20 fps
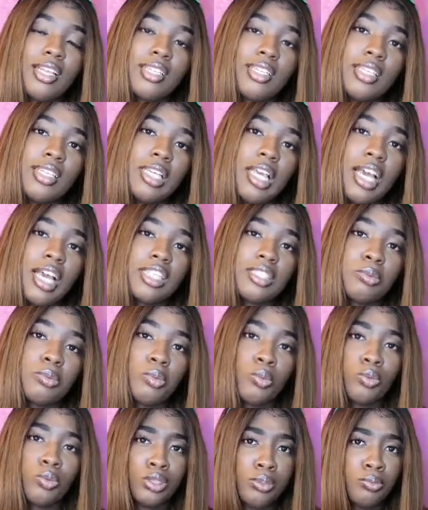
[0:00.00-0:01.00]
he asked me
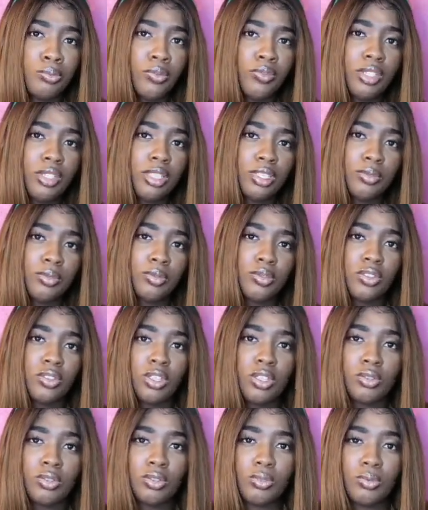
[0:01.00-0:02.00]
which movie theater we should
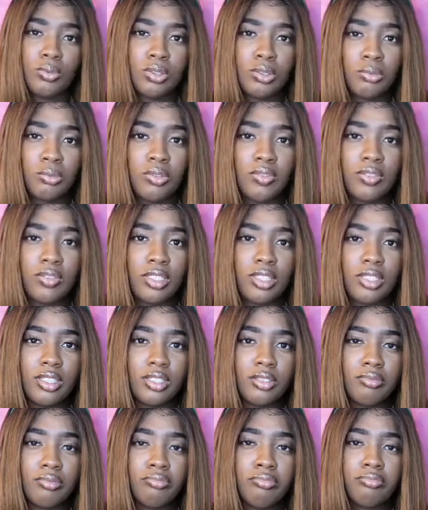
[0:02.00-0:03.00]
go to, which movie
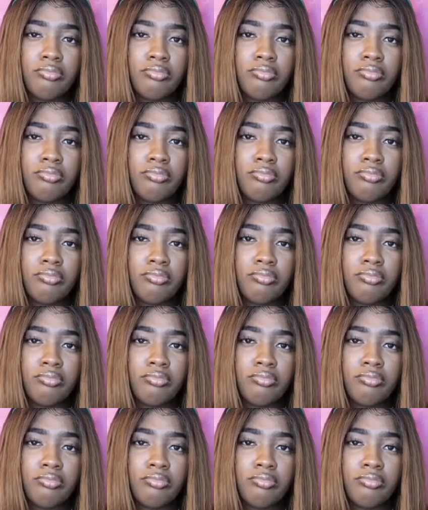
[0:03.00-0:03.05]
theaters.